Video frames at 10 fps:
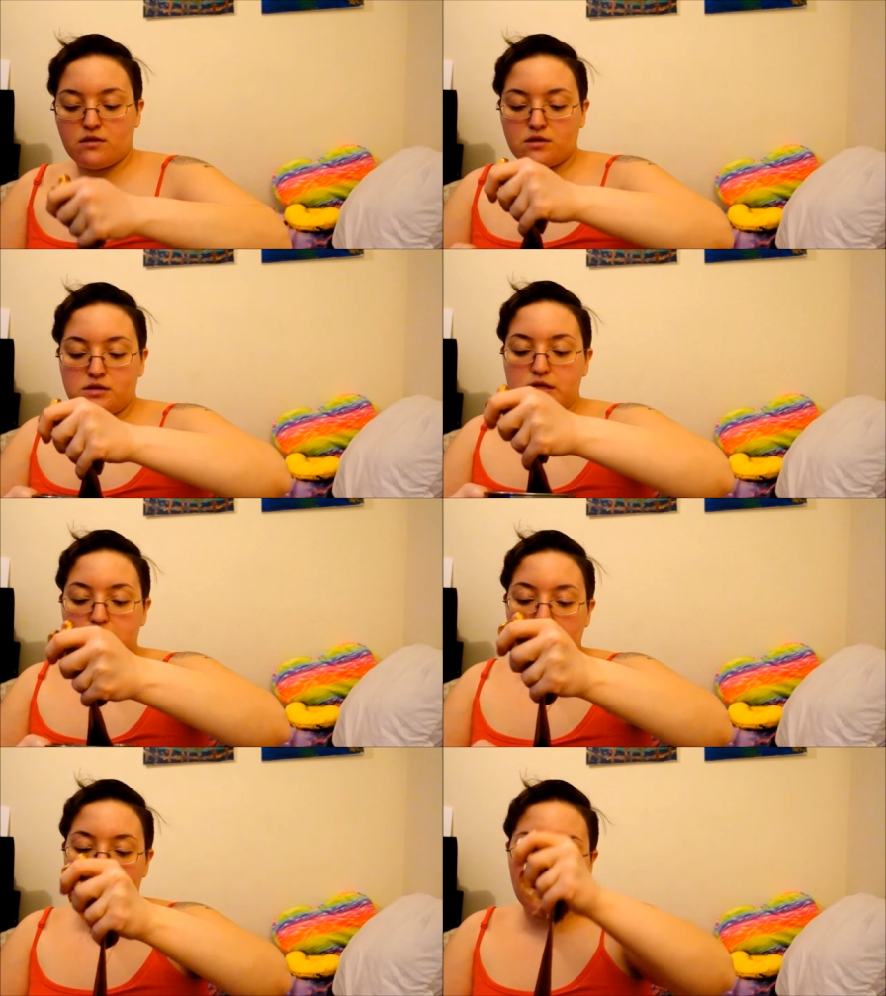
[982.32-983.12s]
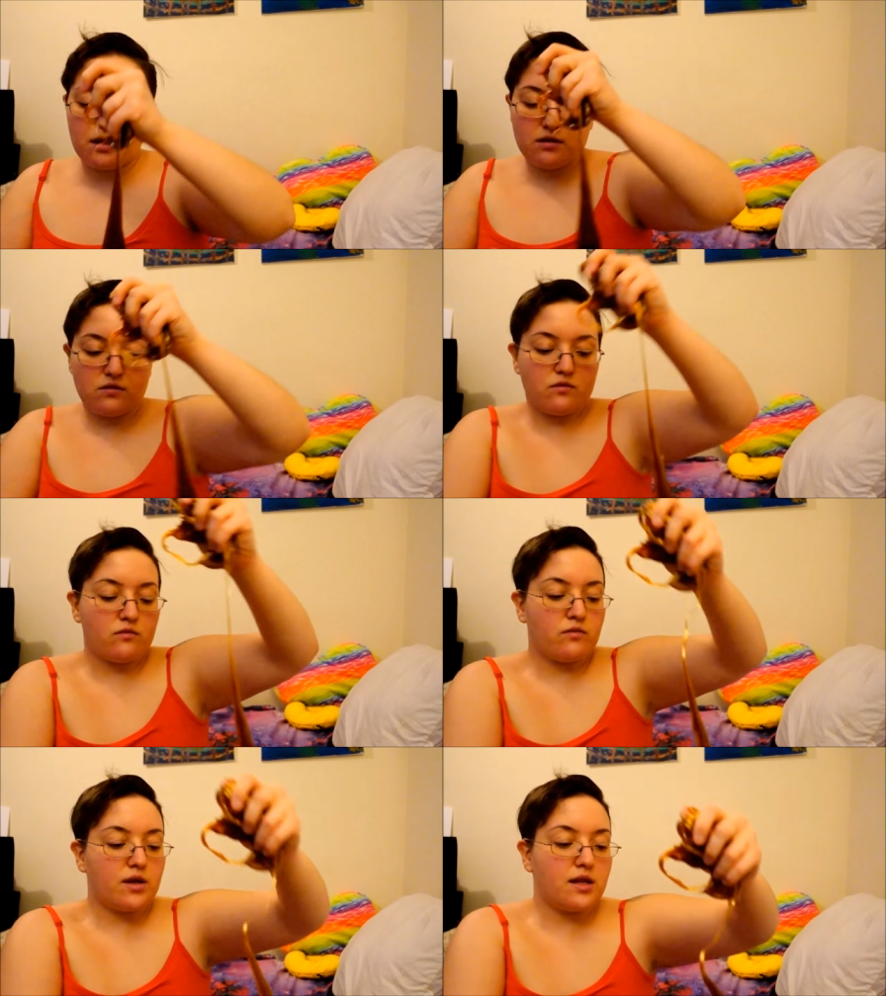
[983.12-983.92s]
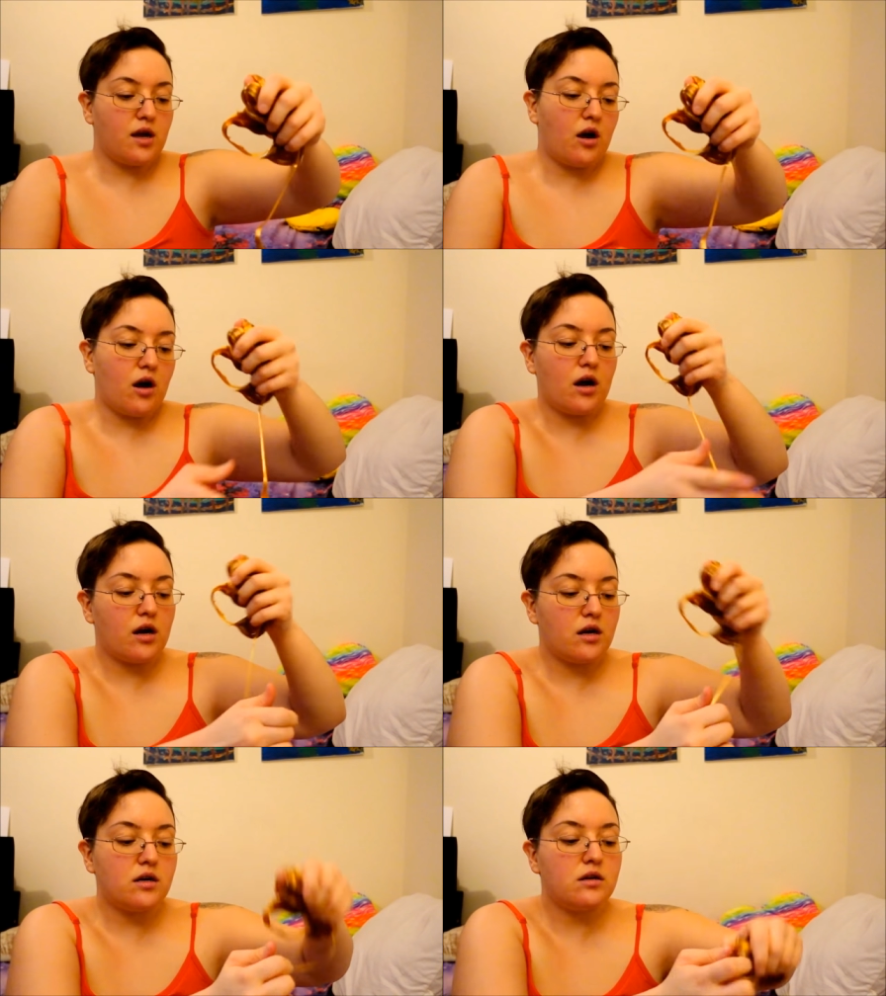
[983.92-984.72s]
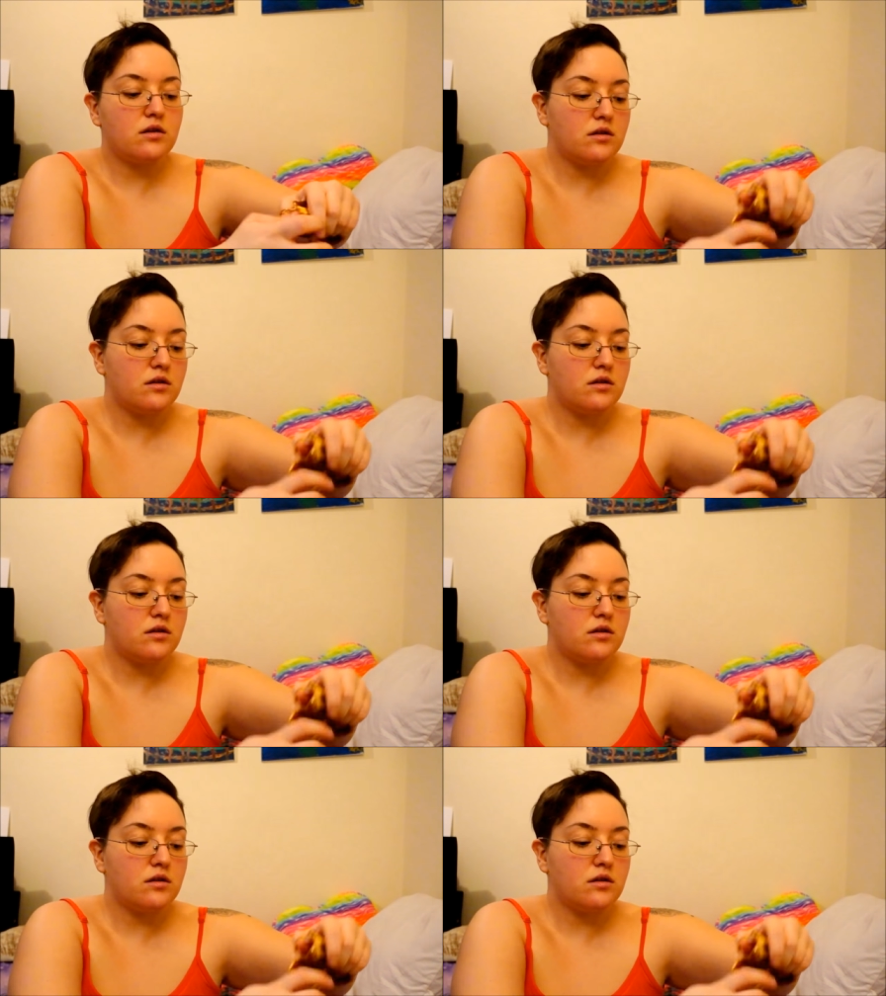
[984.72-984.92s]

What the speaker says: This is getting really hard